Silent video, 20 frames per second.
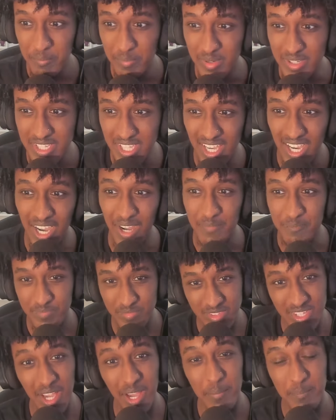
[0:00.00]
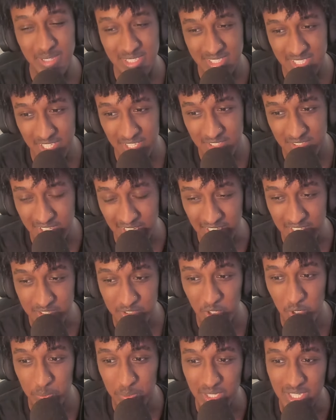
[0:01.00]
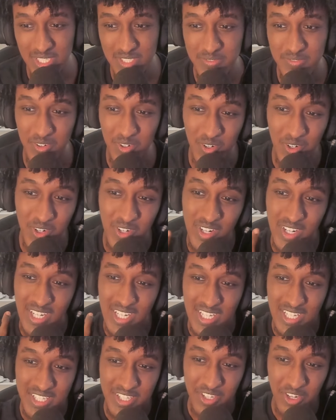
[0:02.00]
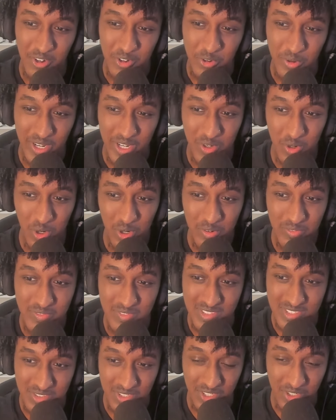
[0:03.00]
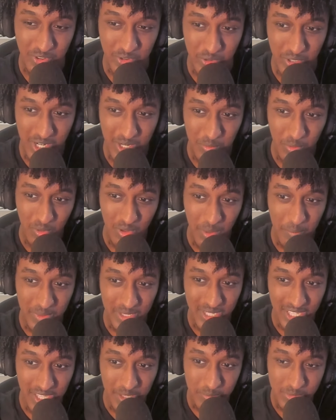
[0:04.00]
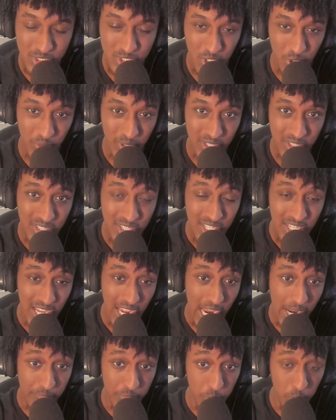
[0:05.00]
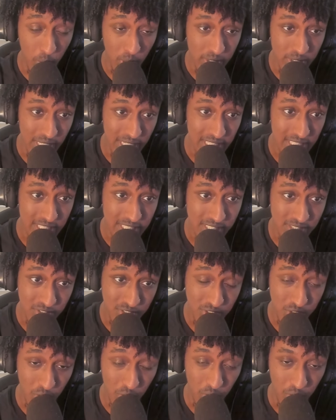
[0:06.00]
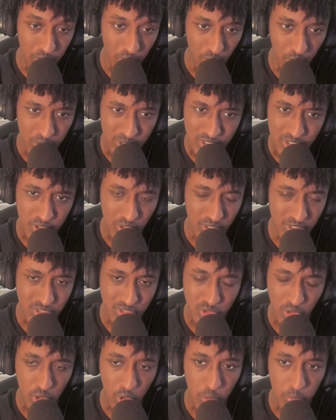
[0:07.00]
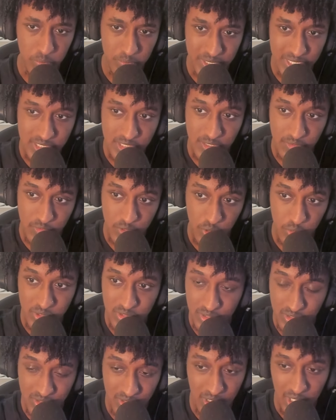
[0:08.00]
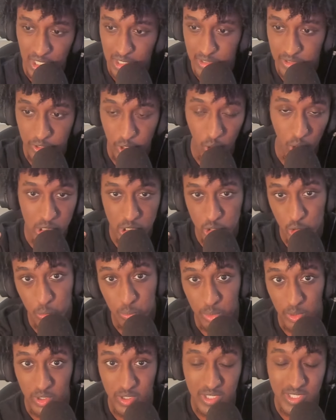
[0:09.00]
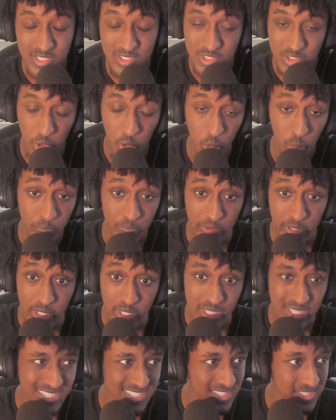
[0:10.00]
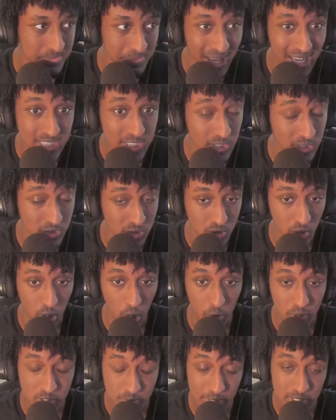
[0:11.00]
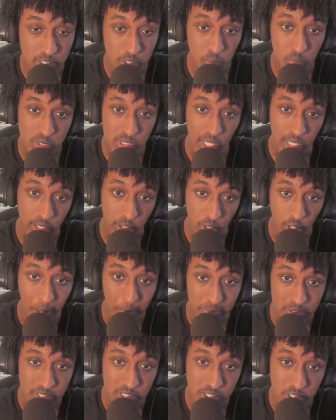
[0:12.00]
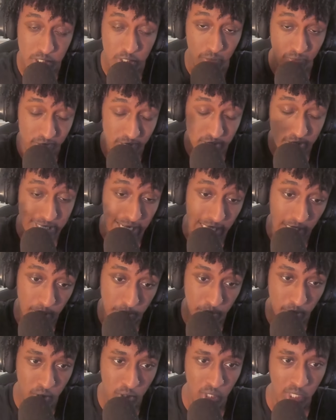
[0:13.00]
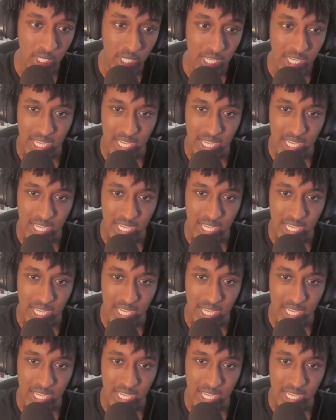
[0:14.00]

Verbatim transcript: But yeah, Bizkit taking 3rd place for, you know, Great North is incredible. I mean, him showing everyone that he can still, you know, he's still a solo beast, even though he's a, you know, a looper. He still can smash it on solo, especially with like a competition of this caliber.